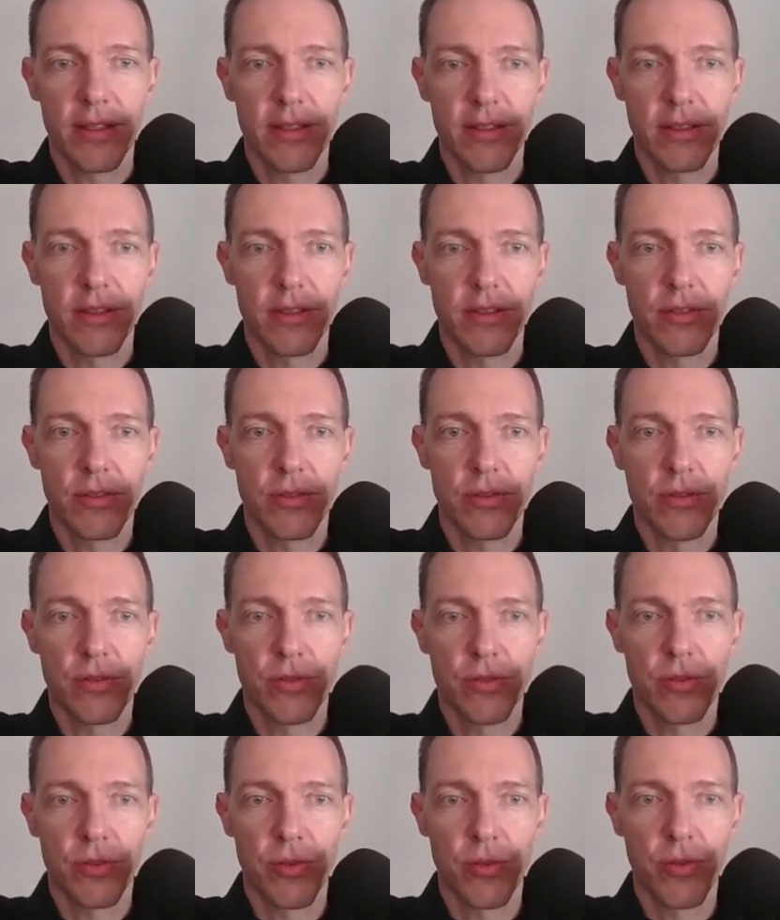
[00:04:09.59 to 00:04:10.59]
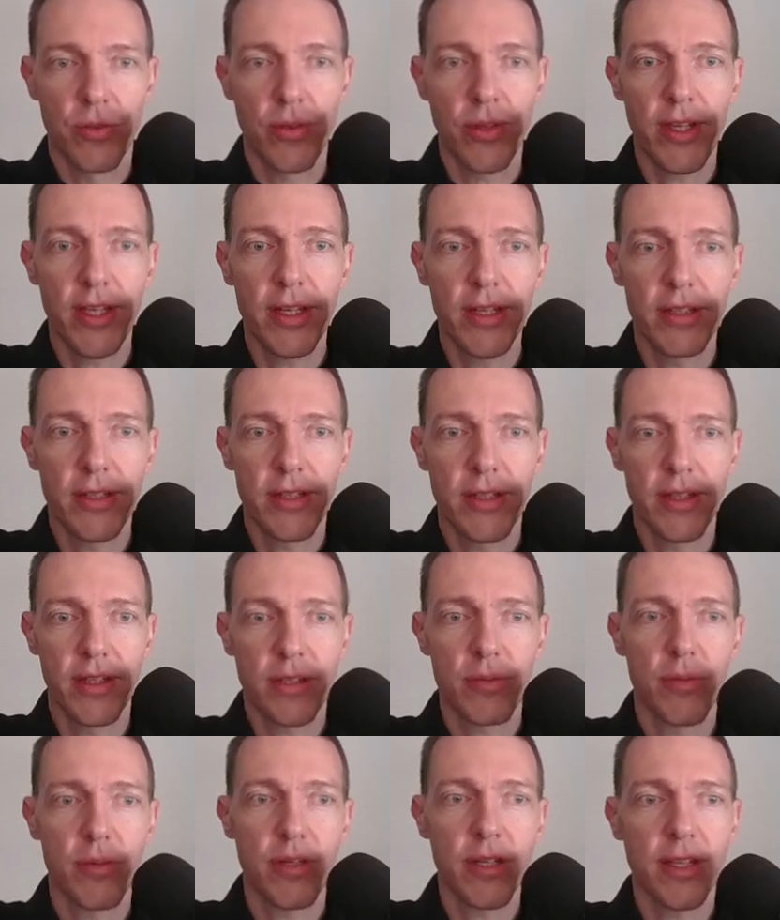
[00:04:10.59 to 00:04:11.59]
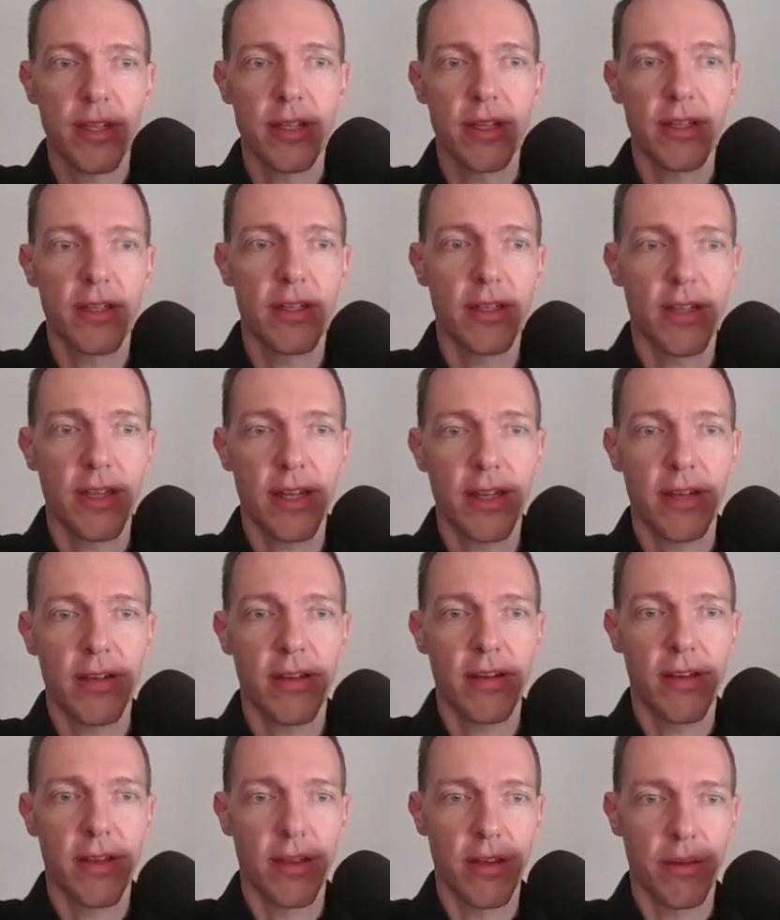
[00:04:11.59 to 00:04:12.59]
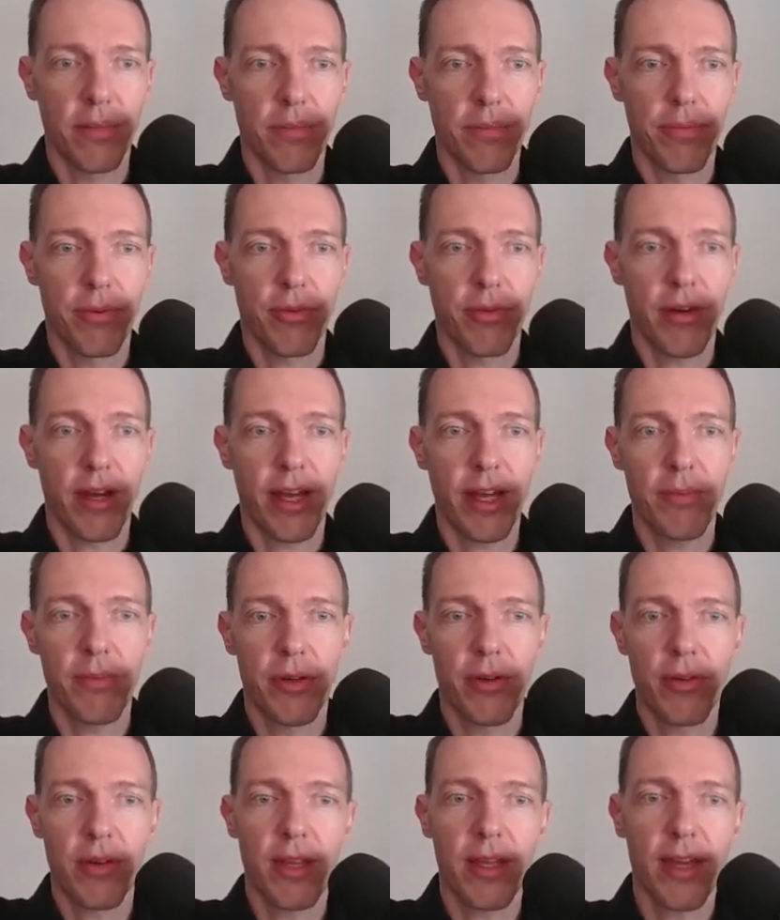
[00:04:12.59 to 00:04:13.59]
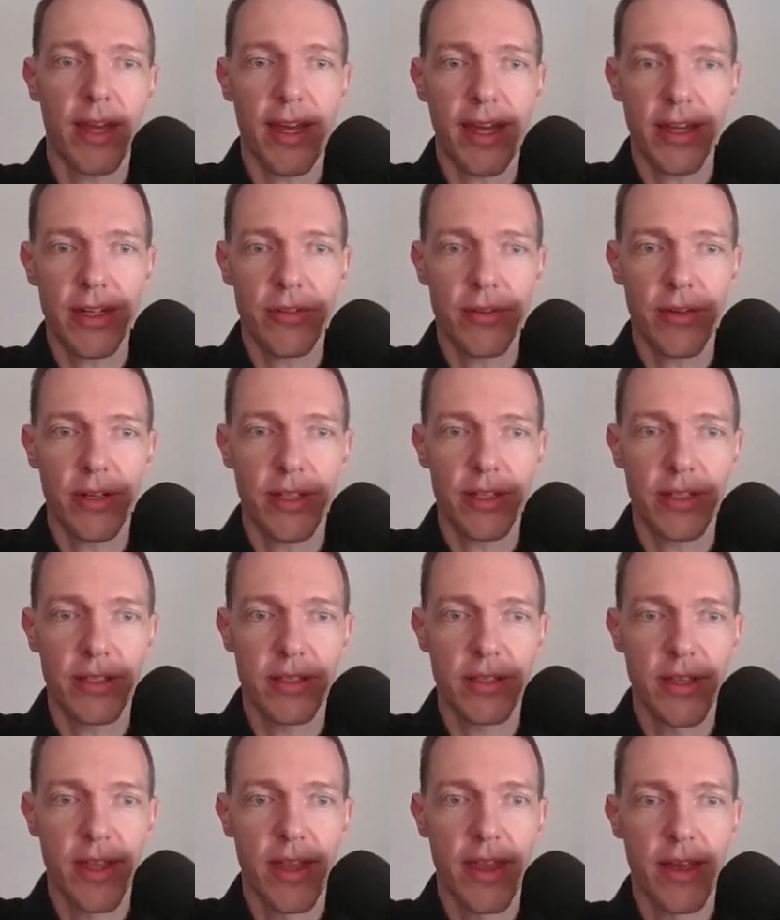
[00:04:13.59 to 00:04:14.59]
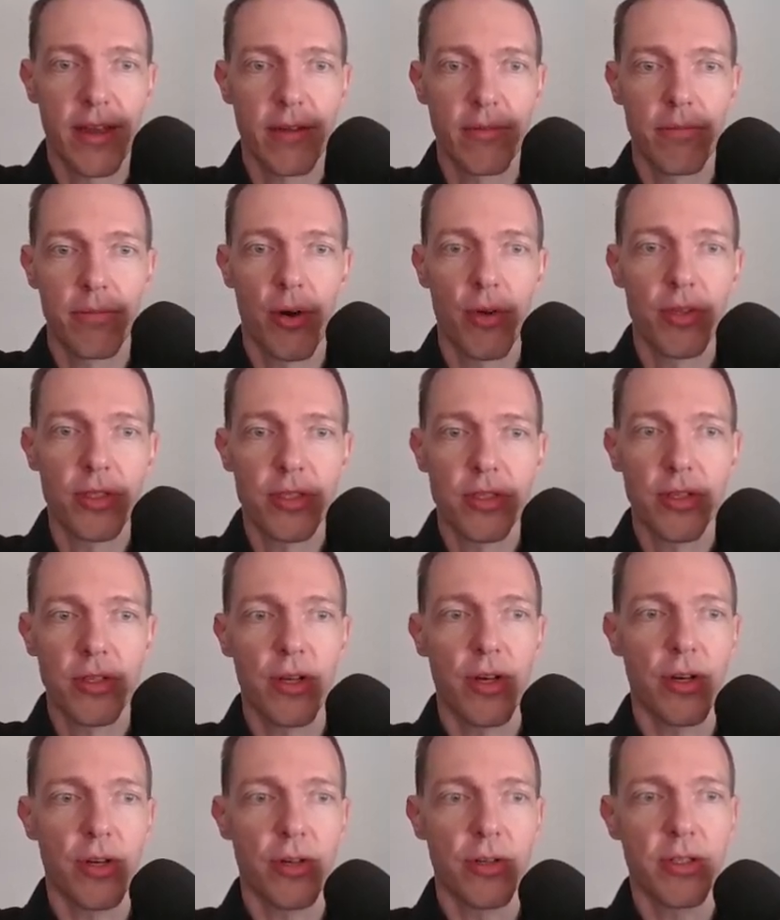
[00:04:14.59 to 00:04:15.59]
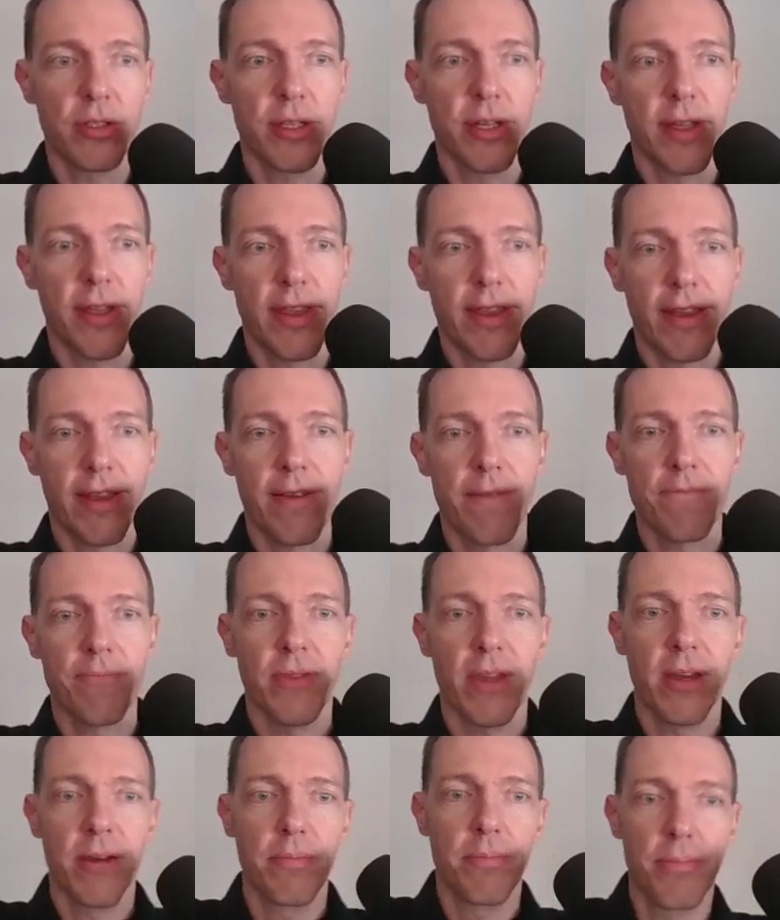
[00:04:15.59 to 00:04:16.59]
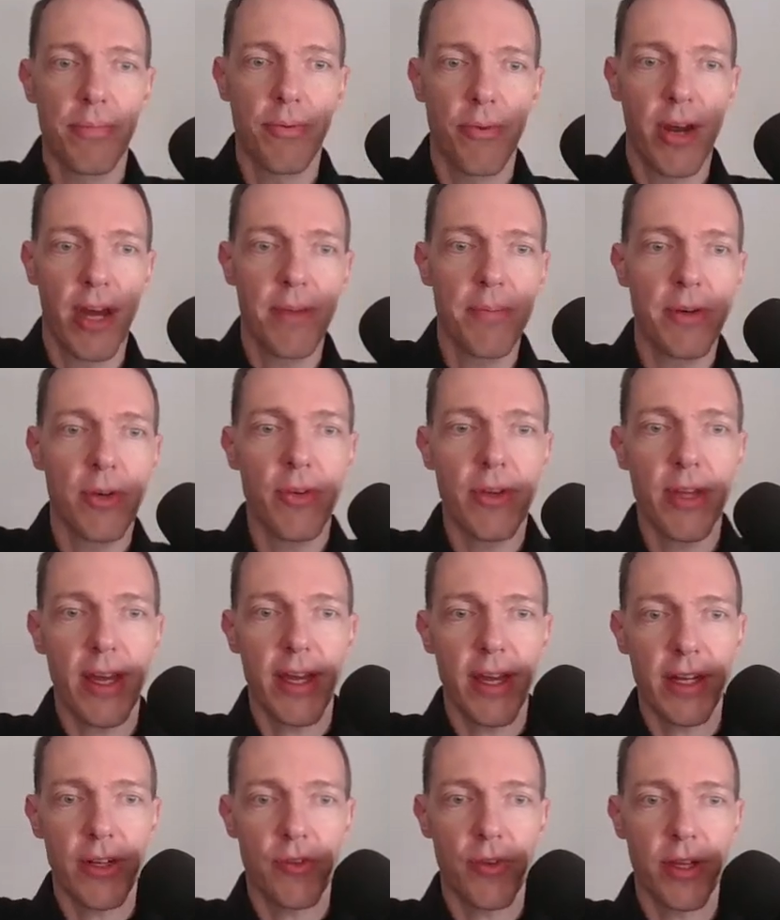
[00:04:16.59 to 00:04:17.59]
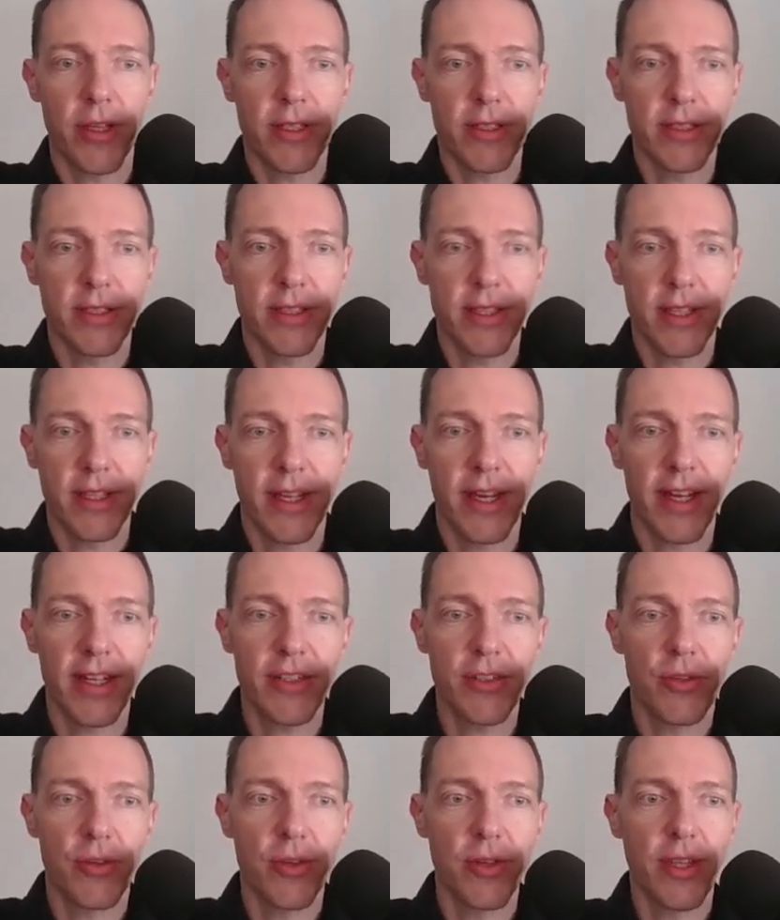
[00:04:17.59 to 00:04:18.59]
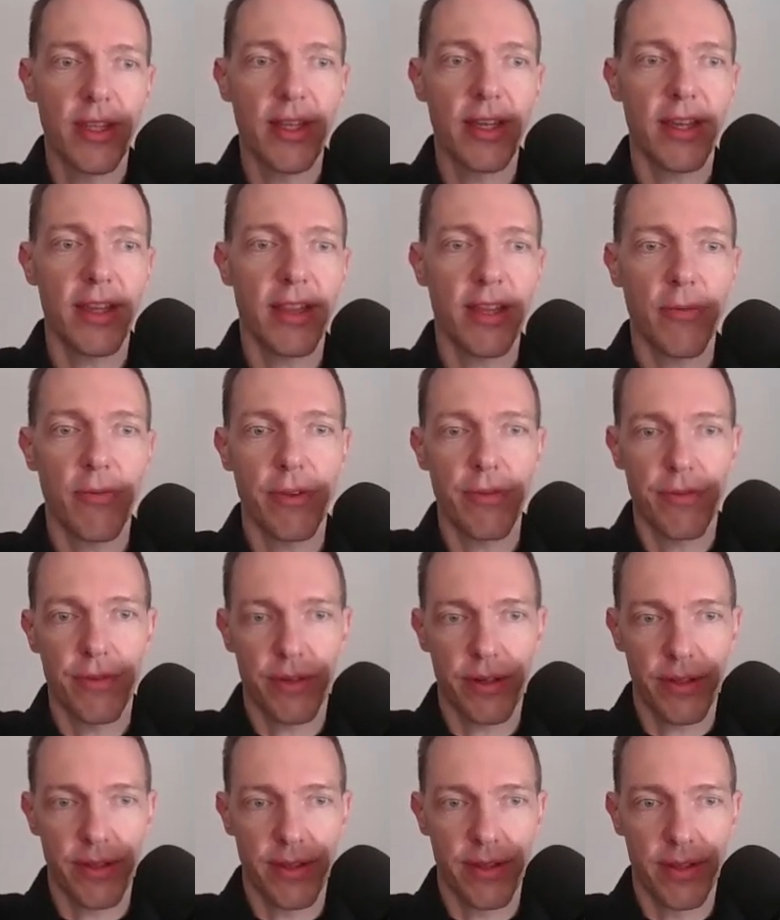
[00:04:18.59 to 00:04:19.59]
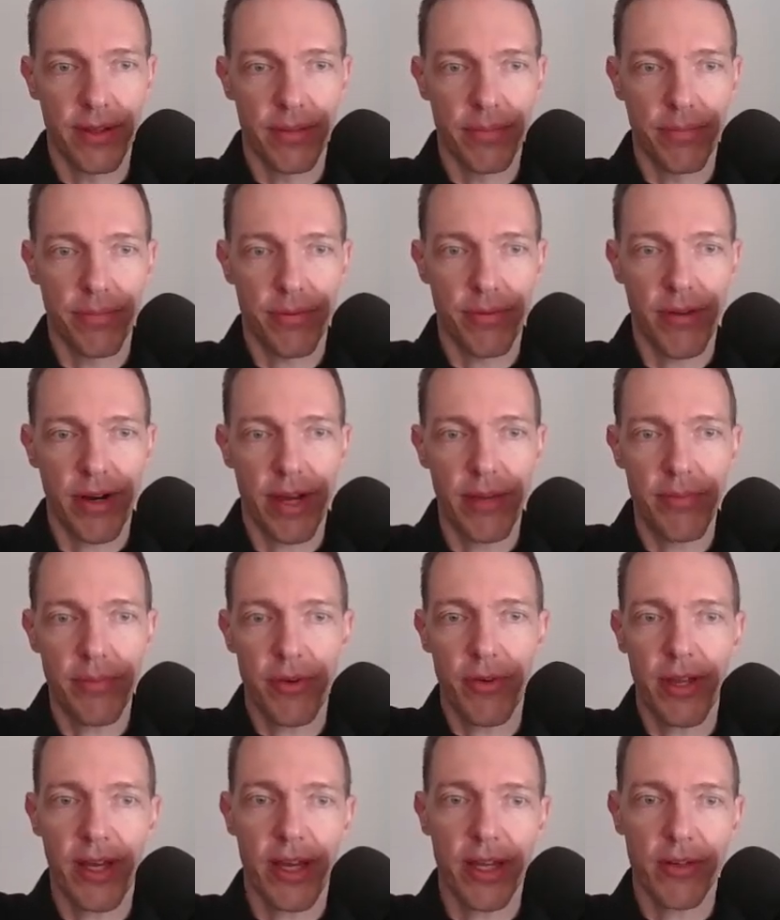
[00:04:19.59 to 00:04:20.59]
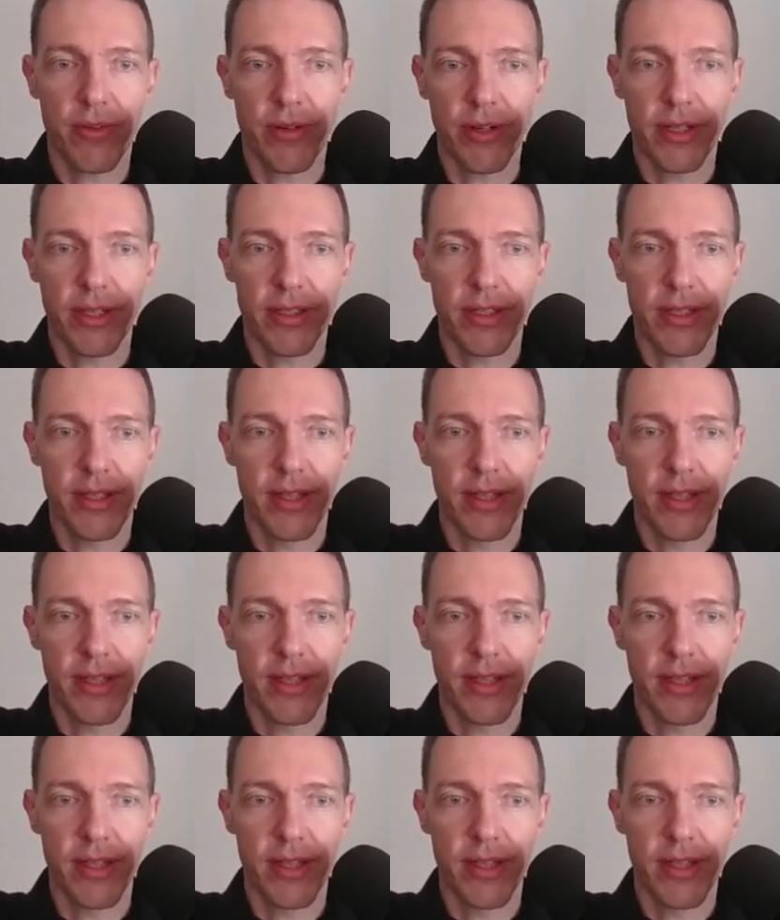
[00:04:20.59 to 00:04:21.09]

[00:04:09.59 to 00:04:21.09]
Street, this one here, and then the primary address postal code, primary address country, and then we've got the primary address